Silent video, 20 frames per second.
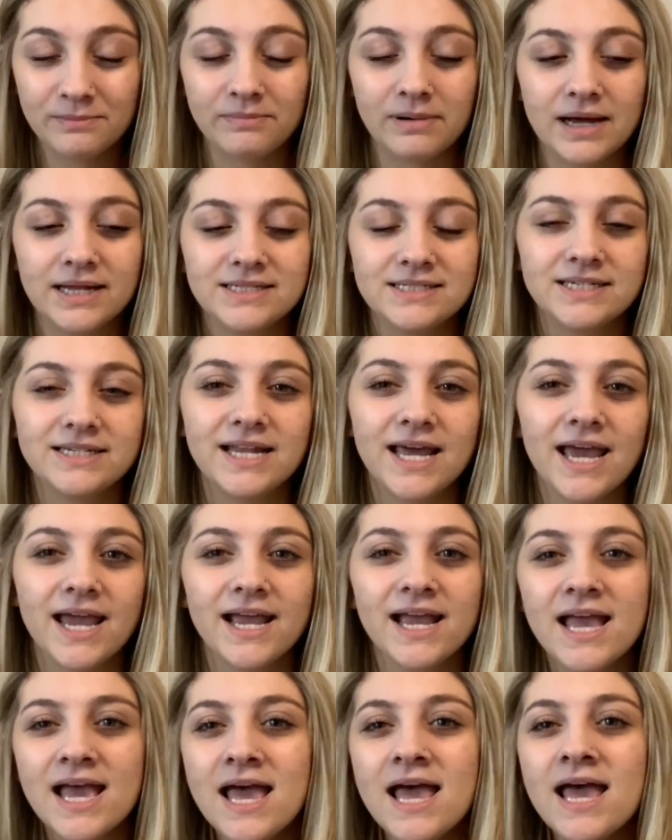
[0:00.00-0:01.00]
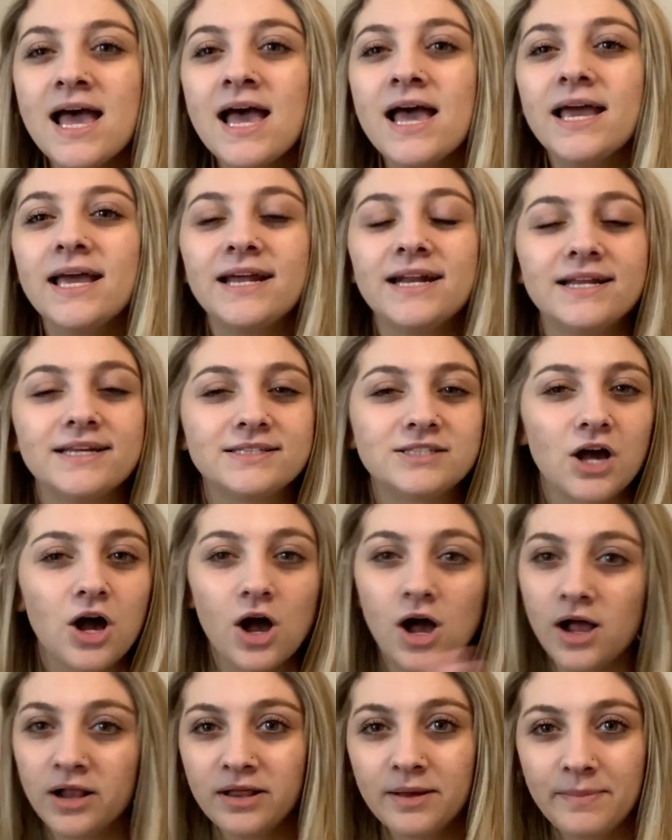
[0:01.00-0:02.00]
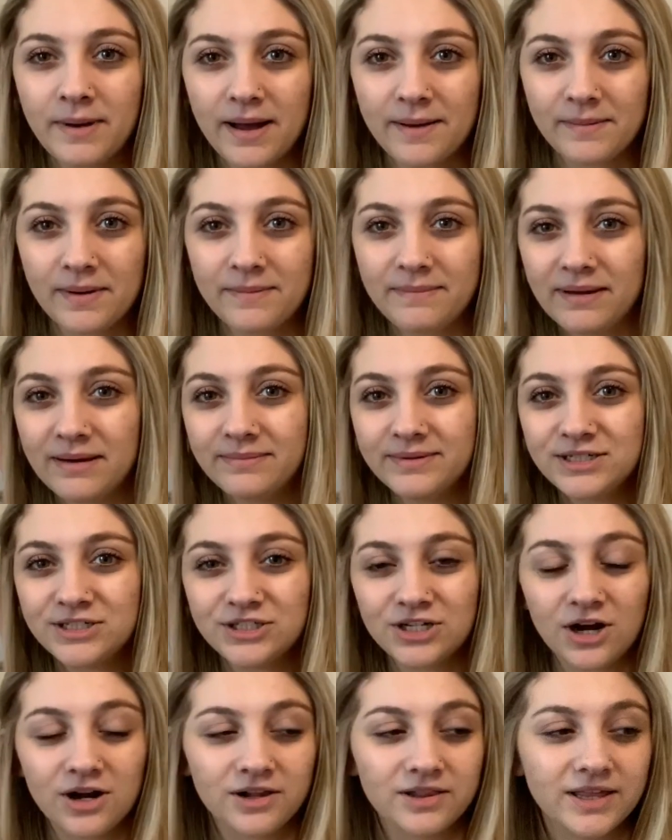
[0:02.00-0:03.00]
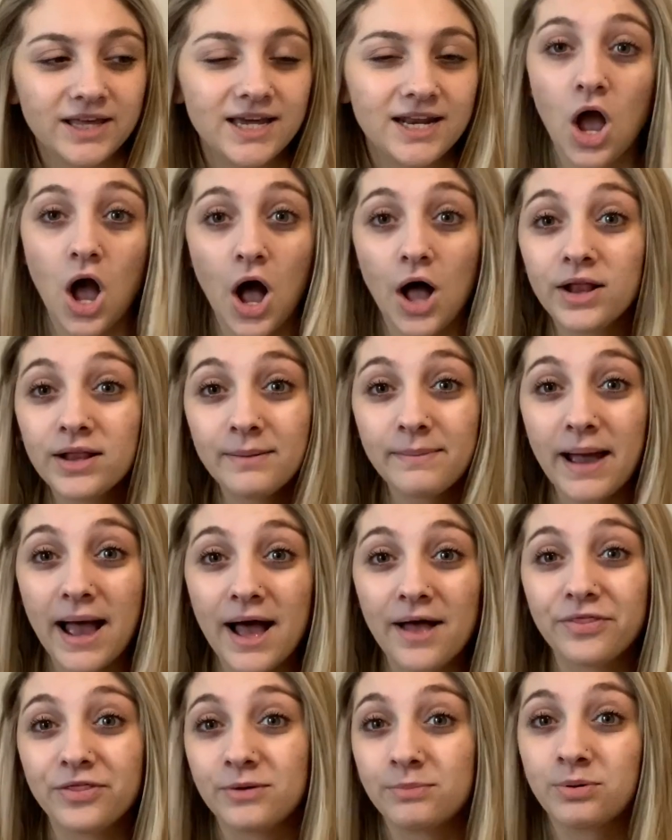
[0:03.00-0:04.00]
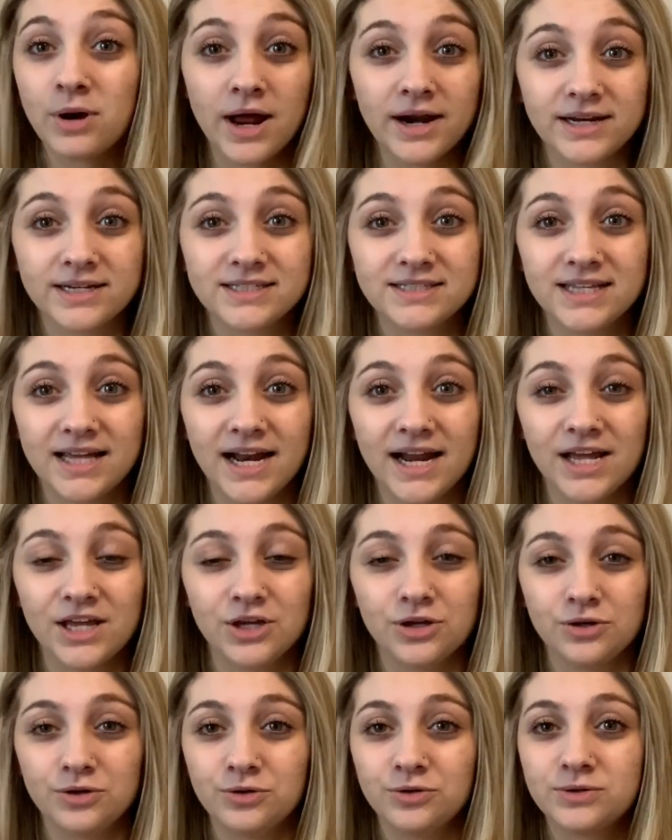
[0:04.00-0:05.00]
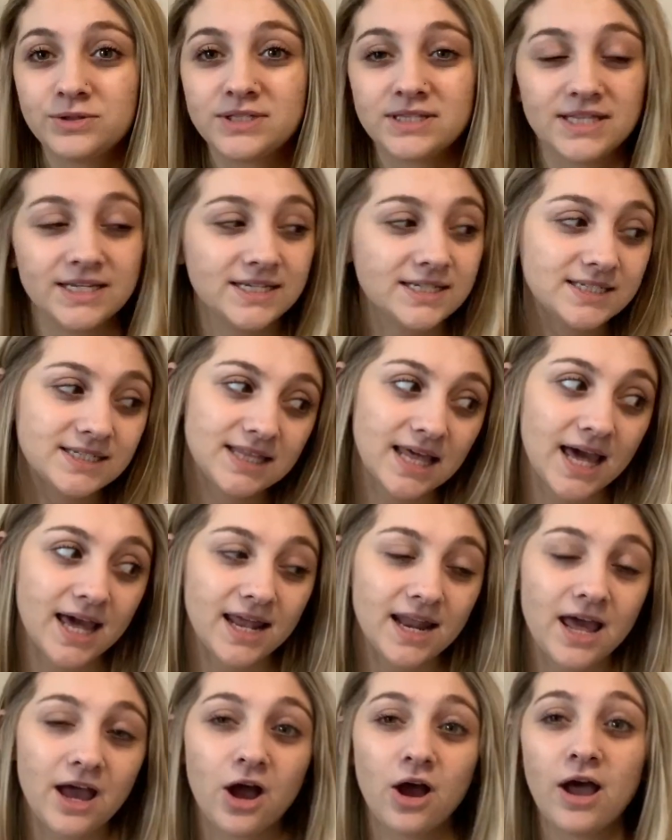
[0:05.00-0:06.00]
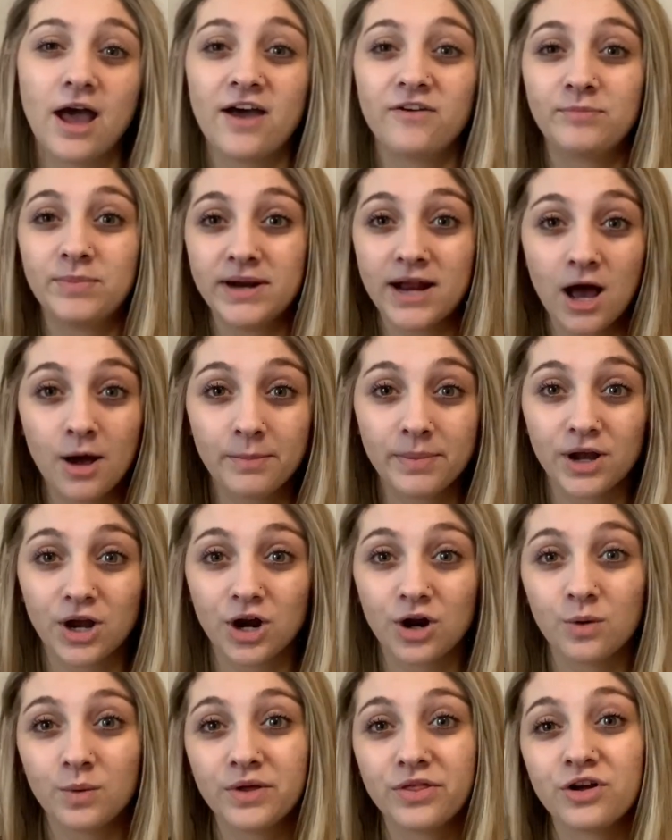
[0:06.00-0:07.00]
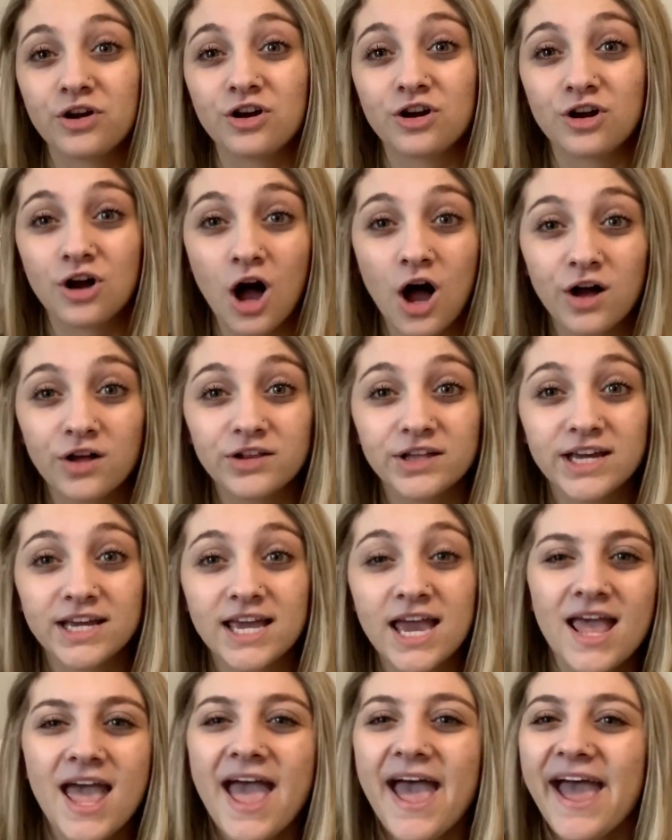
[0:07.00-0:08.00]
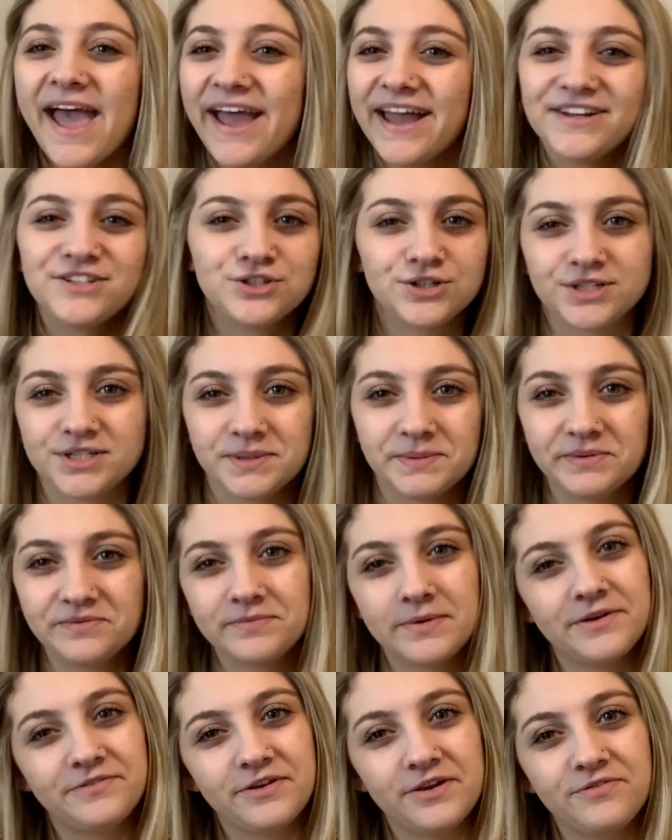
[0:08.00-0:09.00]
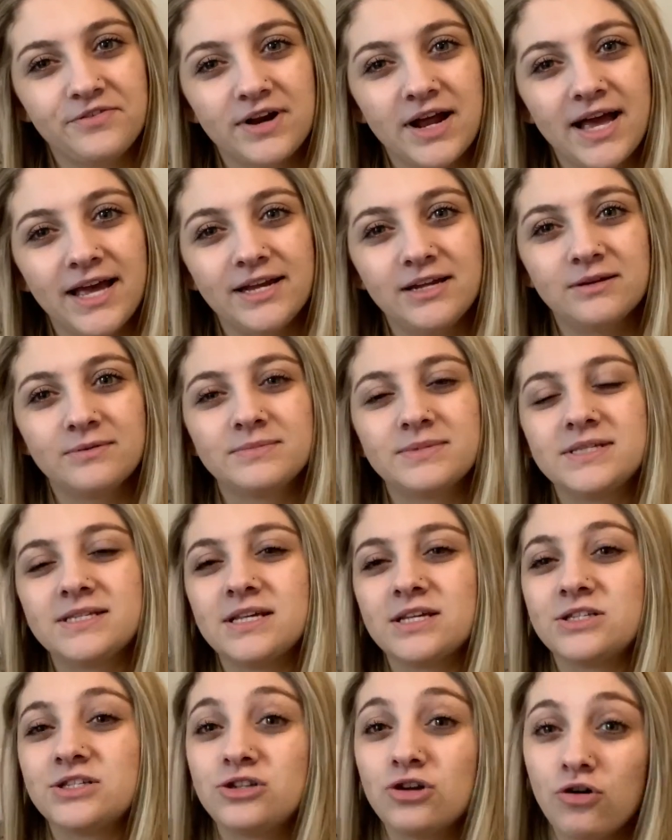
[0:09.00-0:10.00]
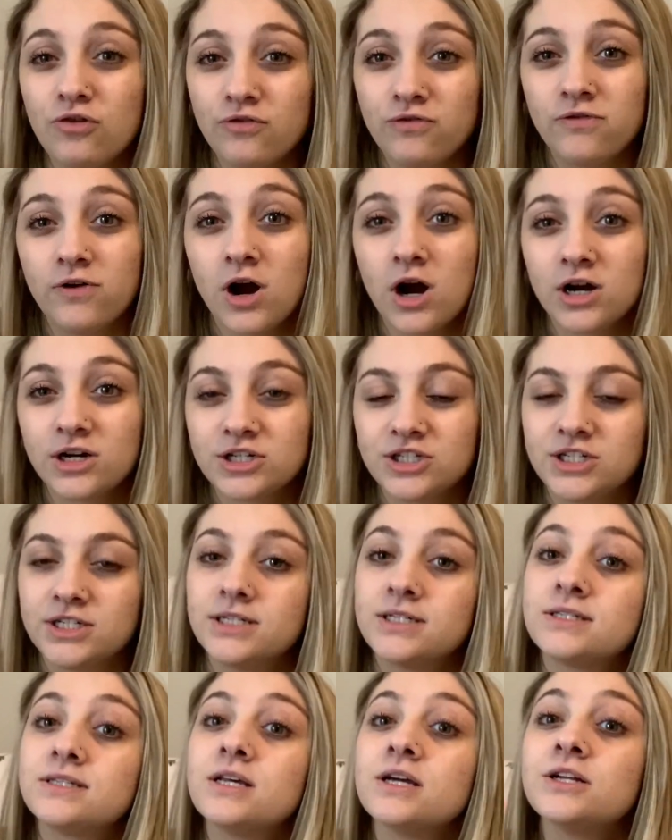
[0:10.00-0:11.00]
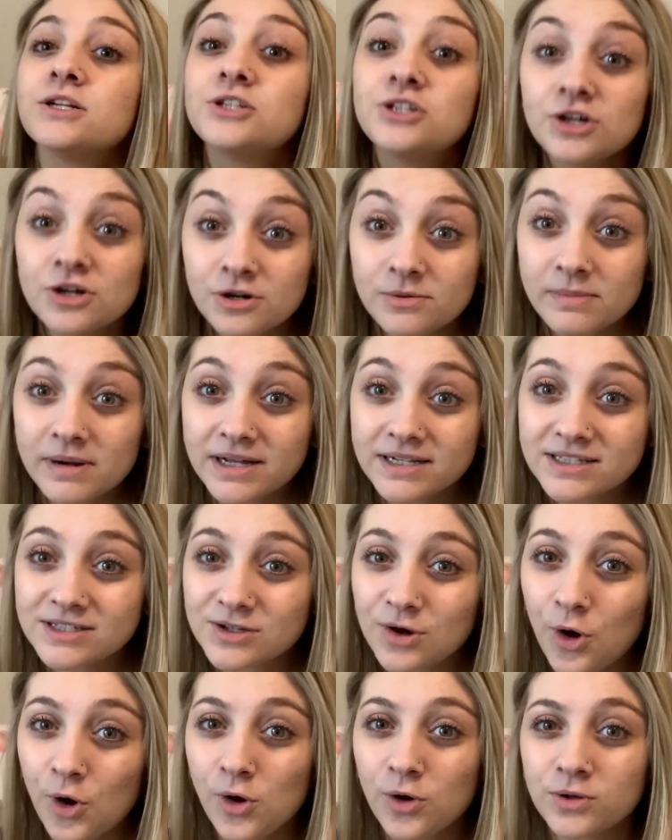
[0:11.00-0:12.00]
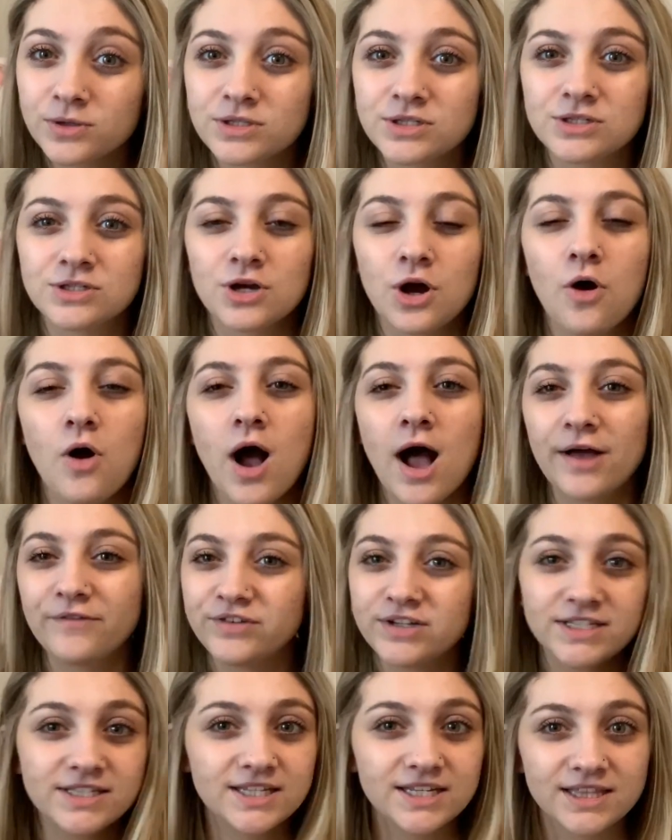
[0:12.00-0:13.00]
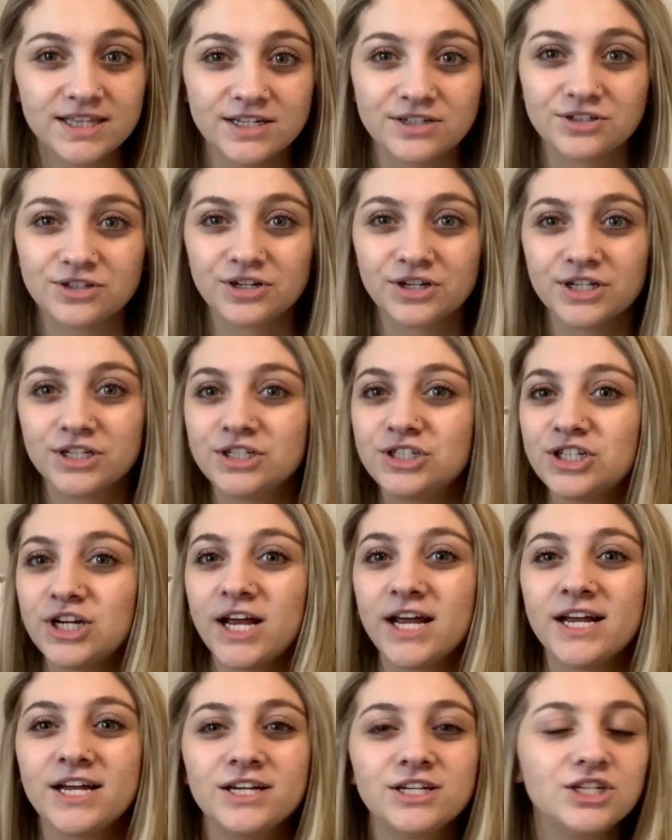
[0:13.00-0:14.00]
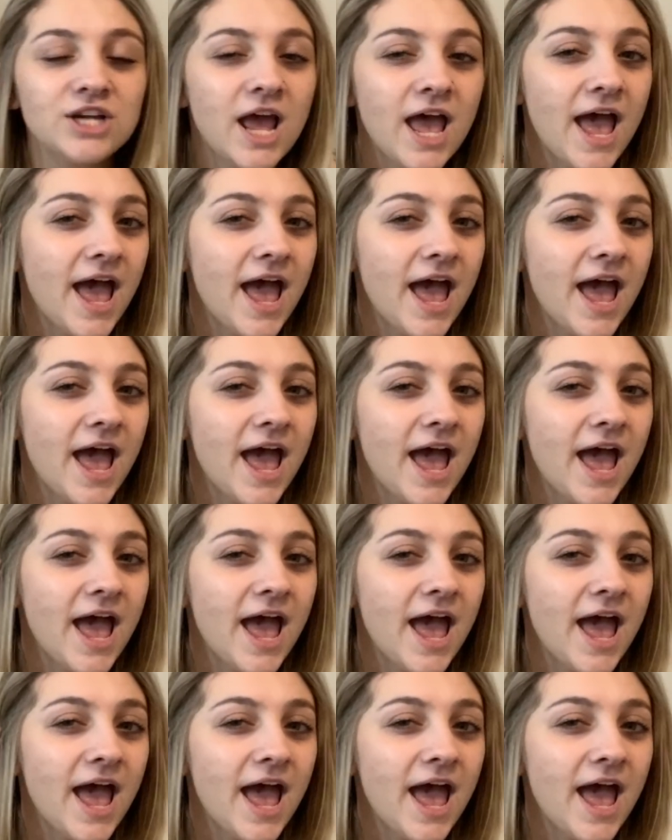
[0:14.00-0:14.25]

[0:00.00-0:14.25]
But today it is all about my baby Charlotte, all about the products that I use, things that have been helping her with her colic, and just some of my favorite items so far. She is 2 months old, so obviously things are gonna change.